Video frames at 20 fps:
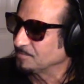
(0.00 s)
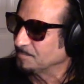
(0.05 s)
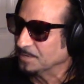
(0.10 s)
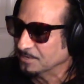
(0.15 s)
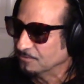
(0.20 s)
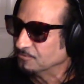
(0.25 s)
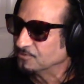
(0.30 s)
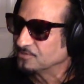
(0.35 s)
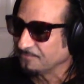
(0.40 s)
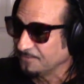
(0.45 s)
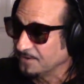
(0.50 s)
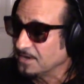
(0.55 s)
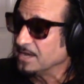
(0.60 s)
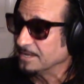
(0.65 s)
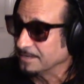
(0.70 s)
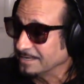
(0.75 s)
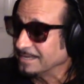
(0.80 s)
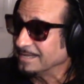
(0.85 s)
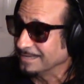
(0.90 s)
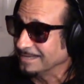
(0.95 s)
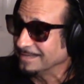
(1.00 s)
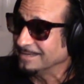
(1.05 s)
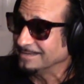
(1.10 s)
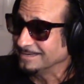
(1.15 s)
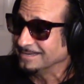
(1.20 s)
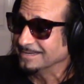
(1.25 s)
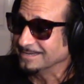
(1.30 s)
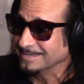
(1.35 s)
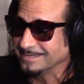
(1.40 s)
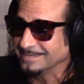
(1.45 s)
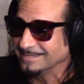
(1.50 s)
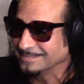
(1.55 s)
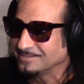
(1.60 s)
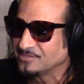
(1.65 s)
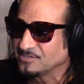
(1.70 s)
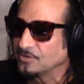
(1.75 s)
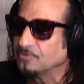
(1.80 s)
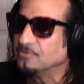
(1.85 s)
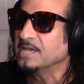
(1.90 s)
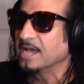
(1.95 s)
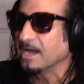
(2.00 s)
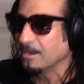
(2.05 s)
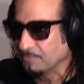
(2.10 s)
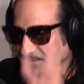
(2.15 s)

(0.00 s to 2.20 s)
But it was fun. And uh, so, yeah,